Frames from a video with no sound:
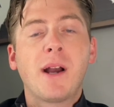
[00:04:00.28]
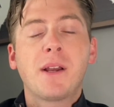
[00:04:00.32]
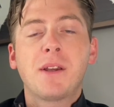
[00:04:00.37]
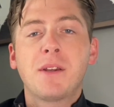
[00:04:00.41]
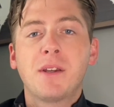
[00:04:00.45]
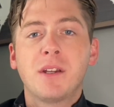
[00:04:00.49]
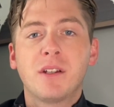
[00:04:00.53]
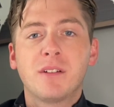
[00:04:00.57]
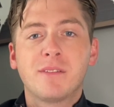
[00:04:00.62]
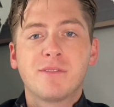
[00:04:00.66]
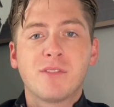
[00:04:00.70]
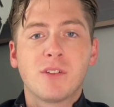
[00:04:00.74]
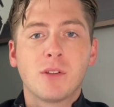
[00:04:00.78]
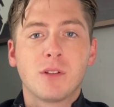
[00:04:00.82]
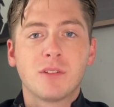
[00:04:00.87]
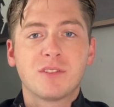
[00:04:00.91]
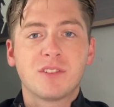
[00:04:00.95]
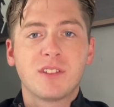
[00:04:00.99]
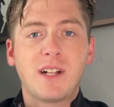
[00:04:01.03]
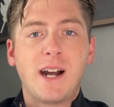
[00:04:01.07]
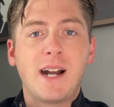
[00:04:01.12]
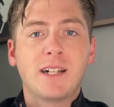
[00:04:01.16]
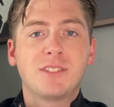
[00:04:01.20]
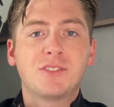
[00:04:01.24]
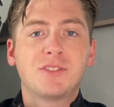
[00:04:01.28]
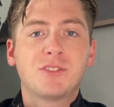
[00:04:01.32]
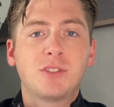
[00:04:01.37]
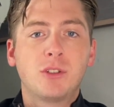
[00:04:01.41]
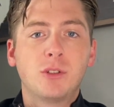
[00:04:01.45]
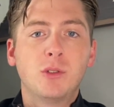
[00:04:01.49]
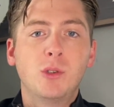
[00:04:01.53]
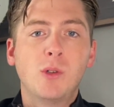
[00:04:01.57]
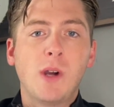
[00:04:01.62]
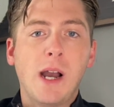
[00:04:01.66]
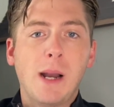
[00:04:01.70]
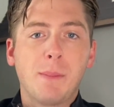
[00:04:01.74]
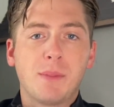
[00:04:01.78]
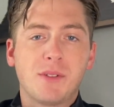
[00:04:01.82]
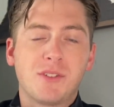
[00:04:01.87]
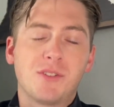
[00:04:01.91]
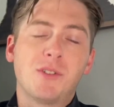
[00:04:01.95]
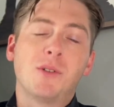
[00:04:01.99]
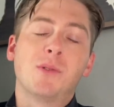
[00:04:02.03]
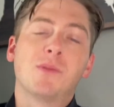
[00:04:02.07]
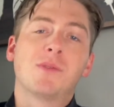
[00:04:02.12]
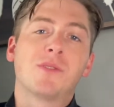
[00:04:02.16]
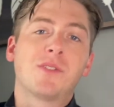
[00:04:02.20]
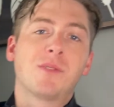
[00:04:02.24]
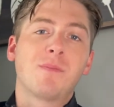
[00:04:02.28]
in for those last 2 episodes.